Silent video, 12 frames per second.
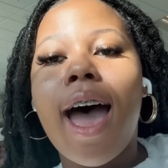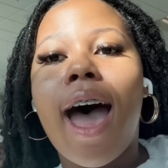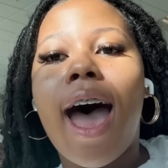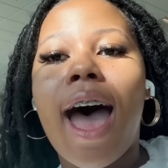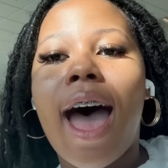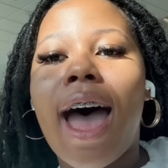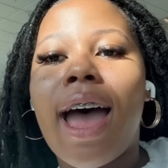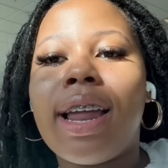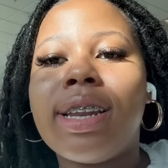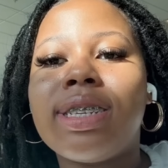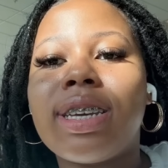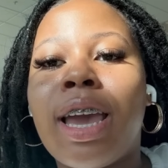
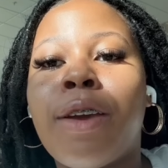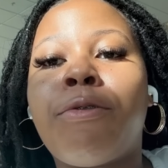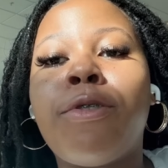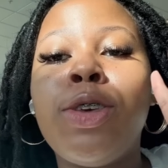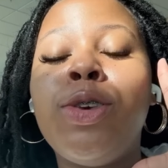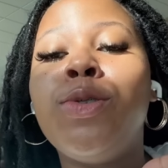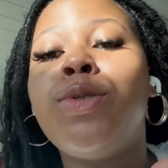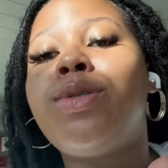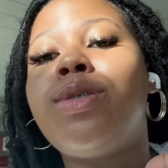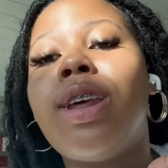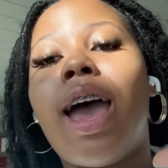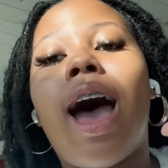And if you
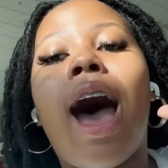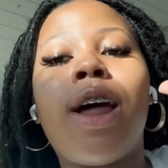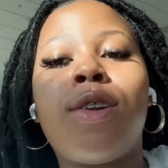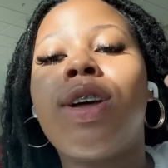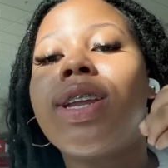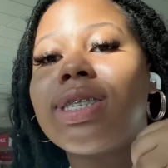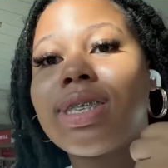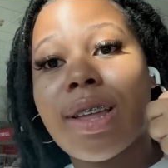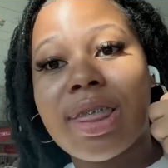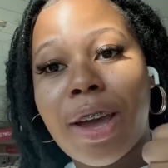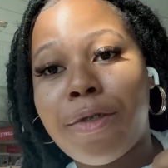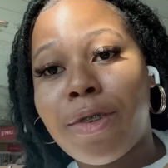are not a
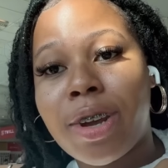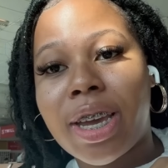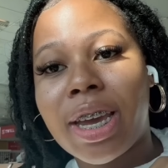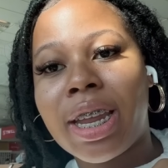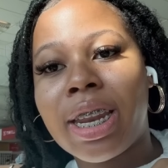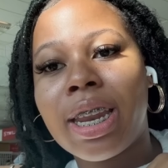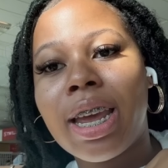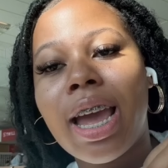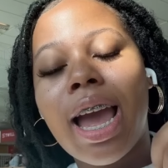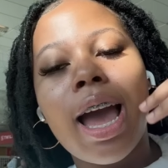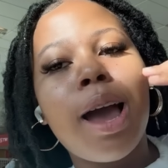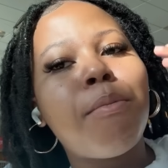South African,
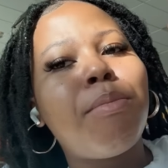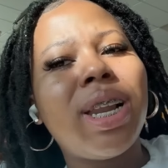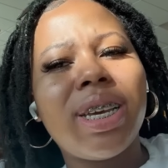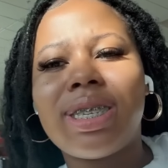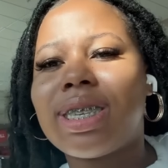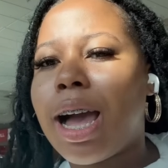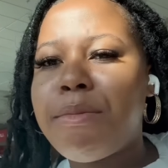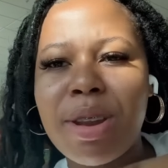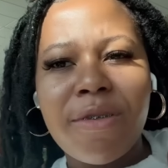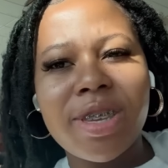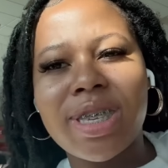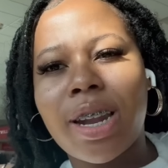please come and
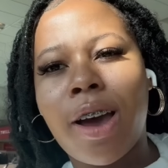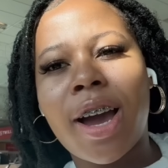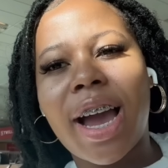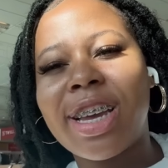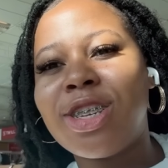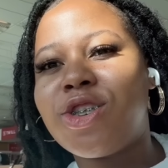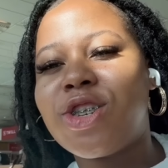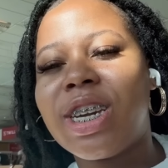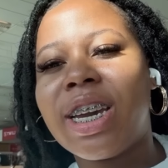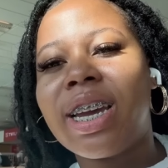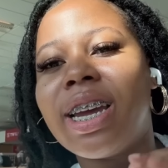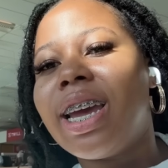visit our
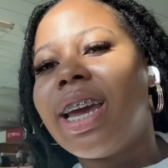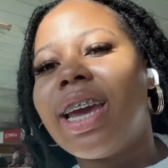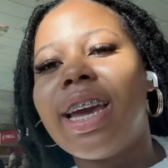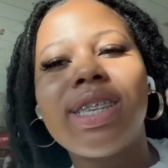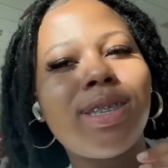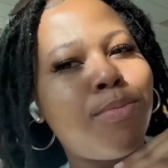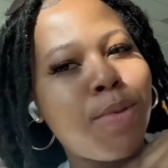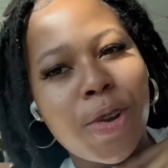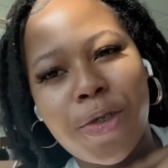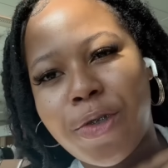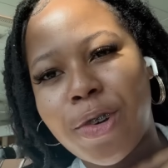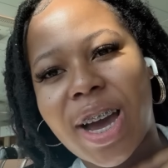country. It's a
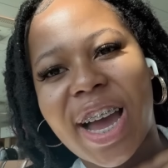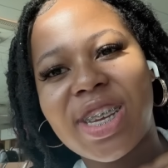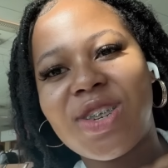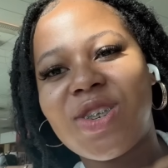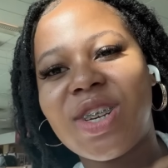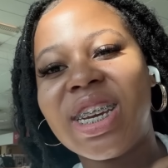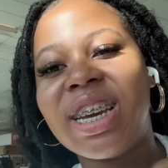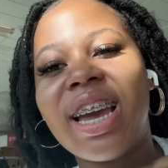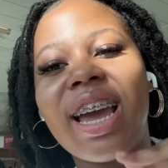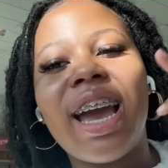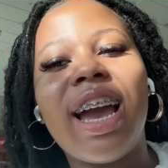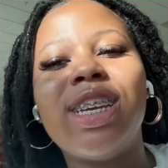beautiful country,
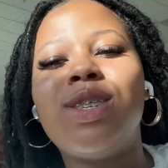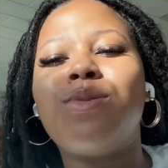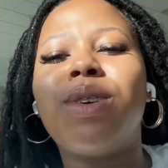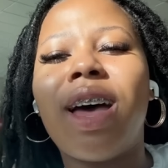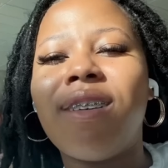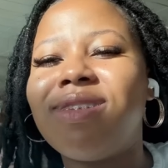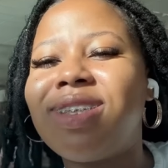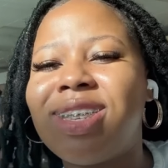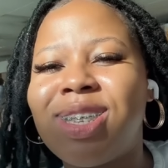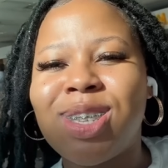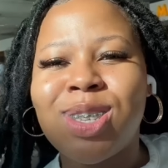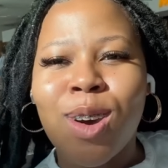and you will have
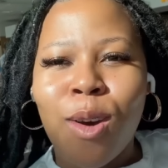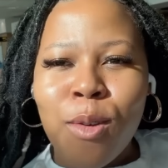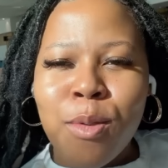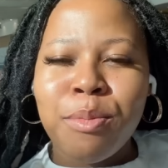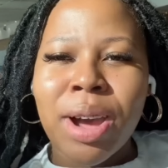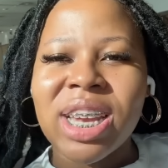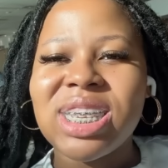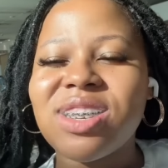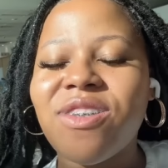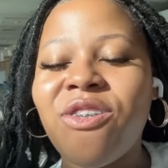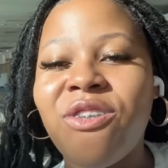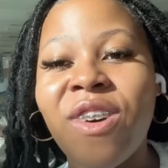so much
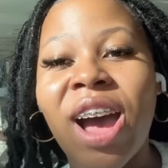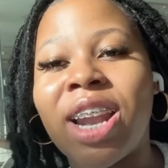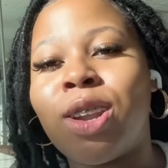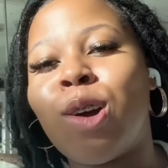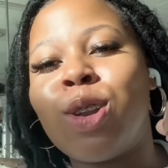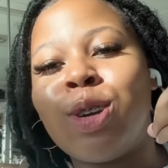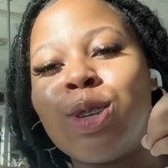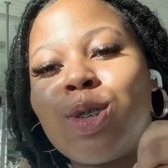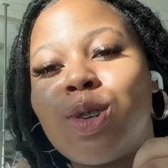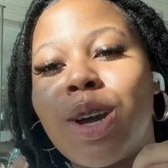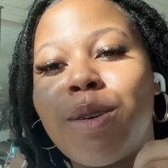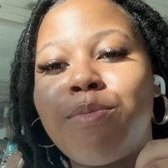fun on your
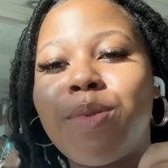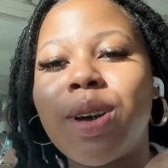trip.